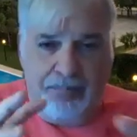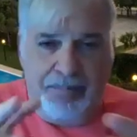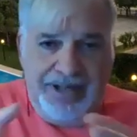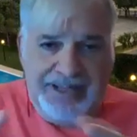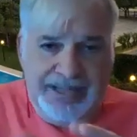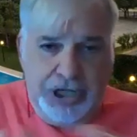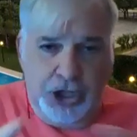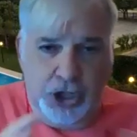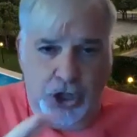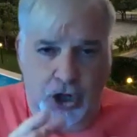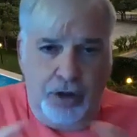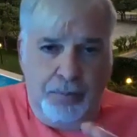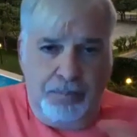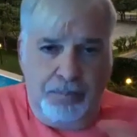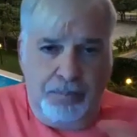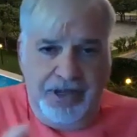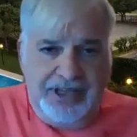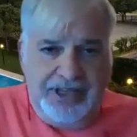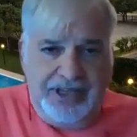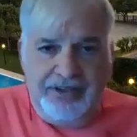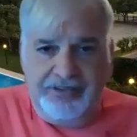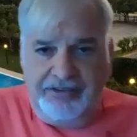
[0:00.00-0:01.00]
But the
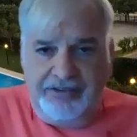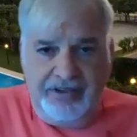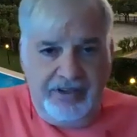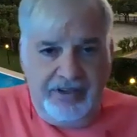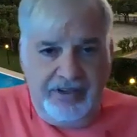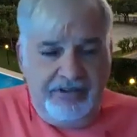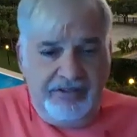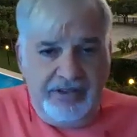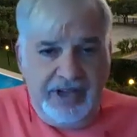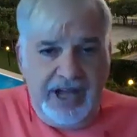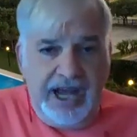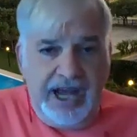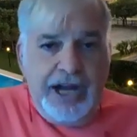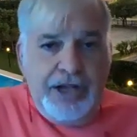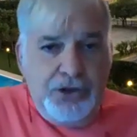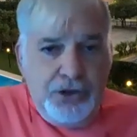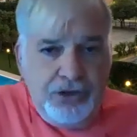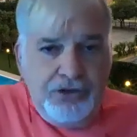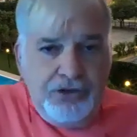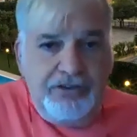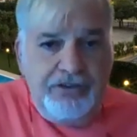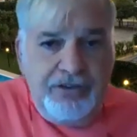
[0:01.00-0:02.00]
competences
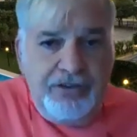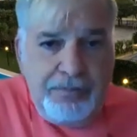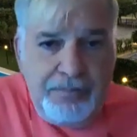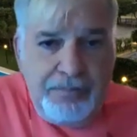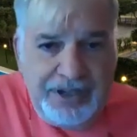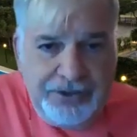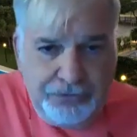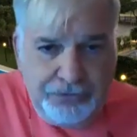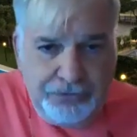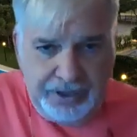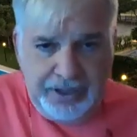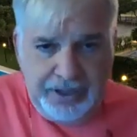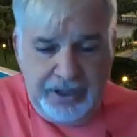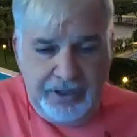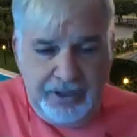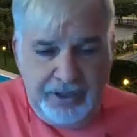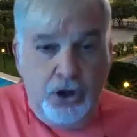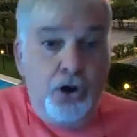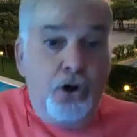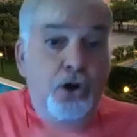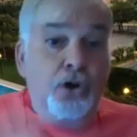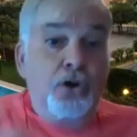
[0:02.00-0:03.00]
are not
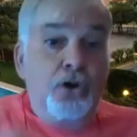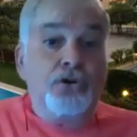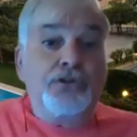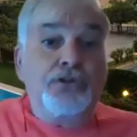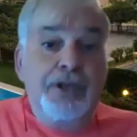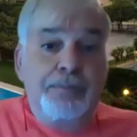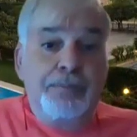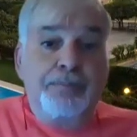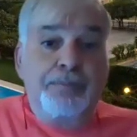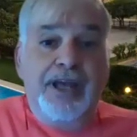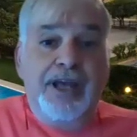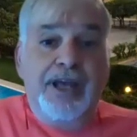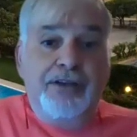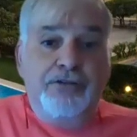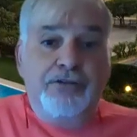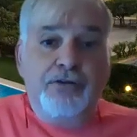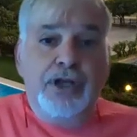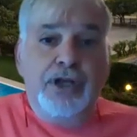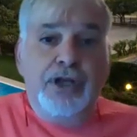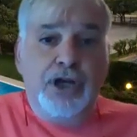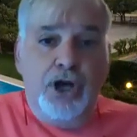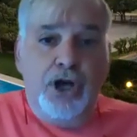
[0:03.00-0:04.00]
symmetrical. All
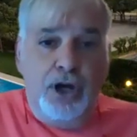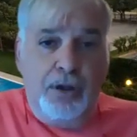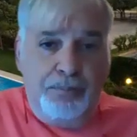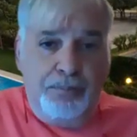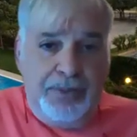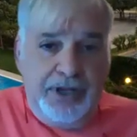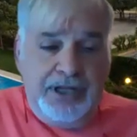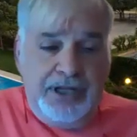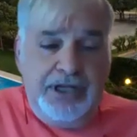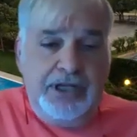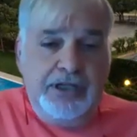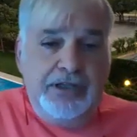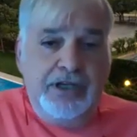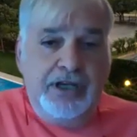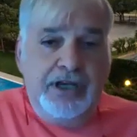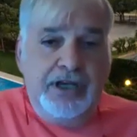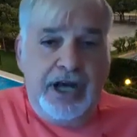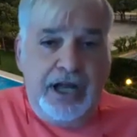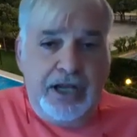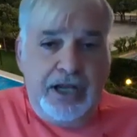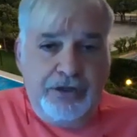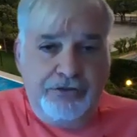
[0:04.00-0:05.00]
depends on the company,
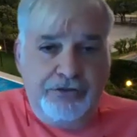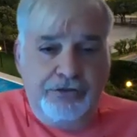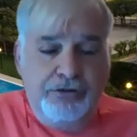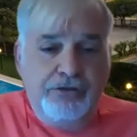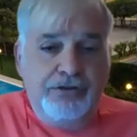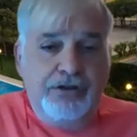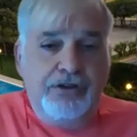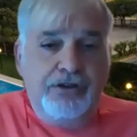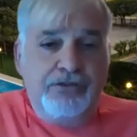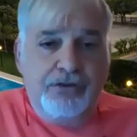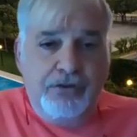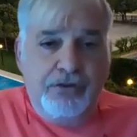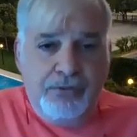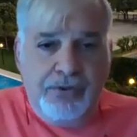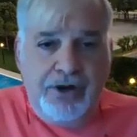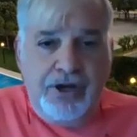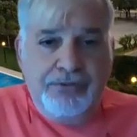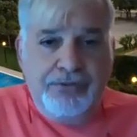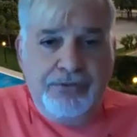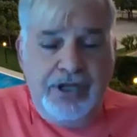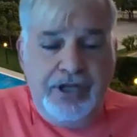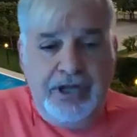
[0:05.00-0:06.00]
the culture, the
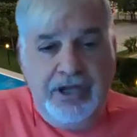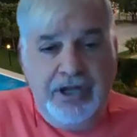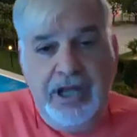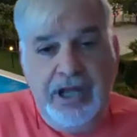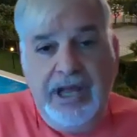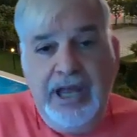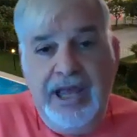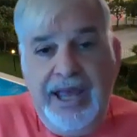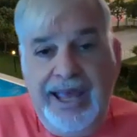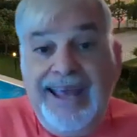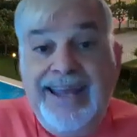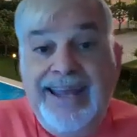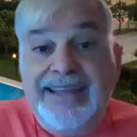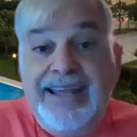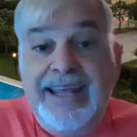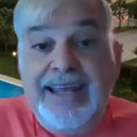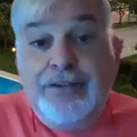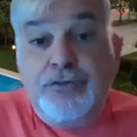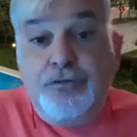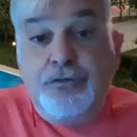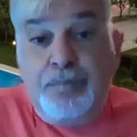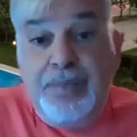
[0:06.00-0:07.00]
surrounding,
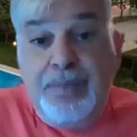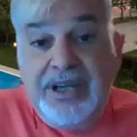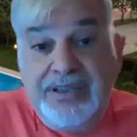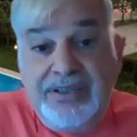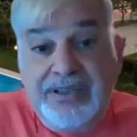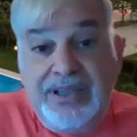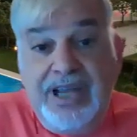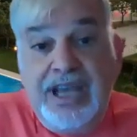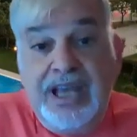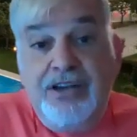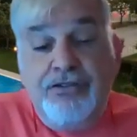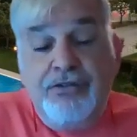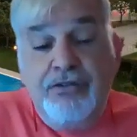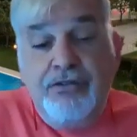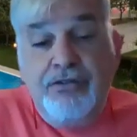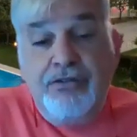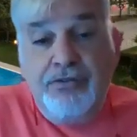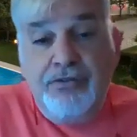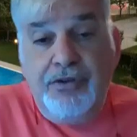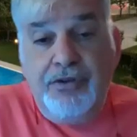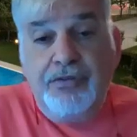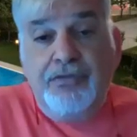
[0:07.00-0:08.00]
and the
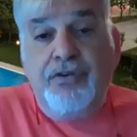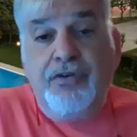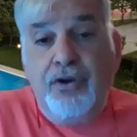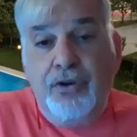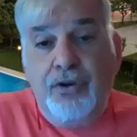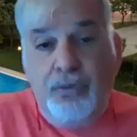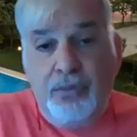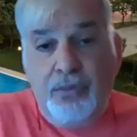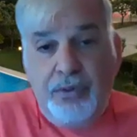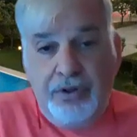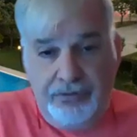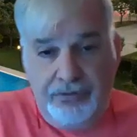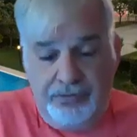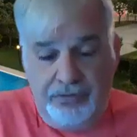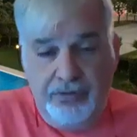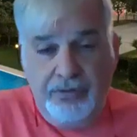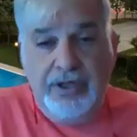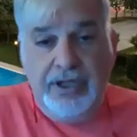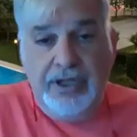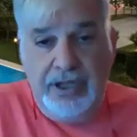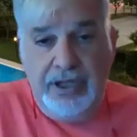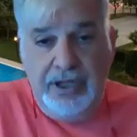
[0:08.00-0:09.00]
expectations of the
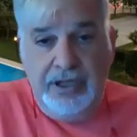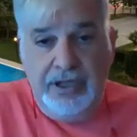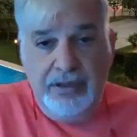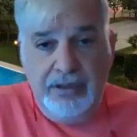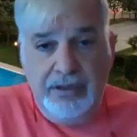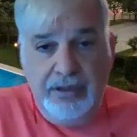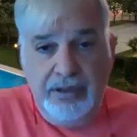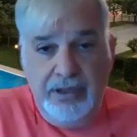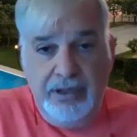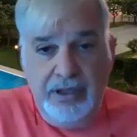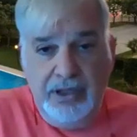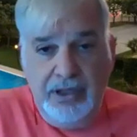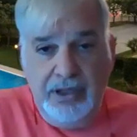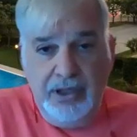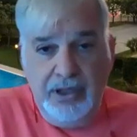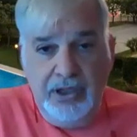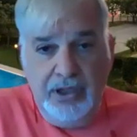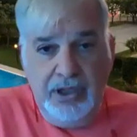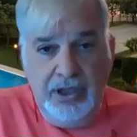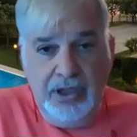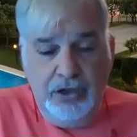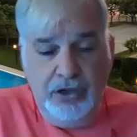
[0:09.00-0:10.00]
followers, okay?
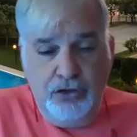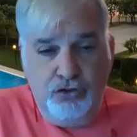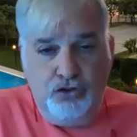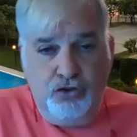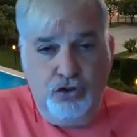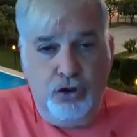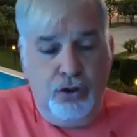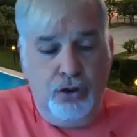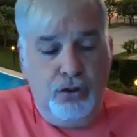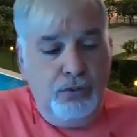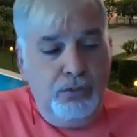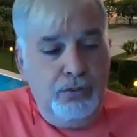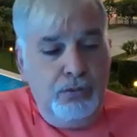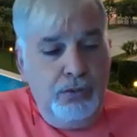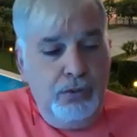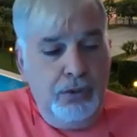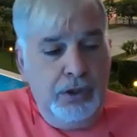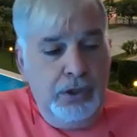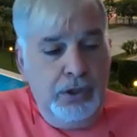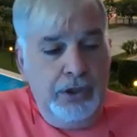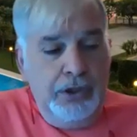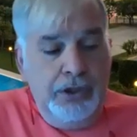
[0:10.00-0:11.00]

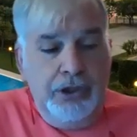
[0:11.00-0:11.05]
So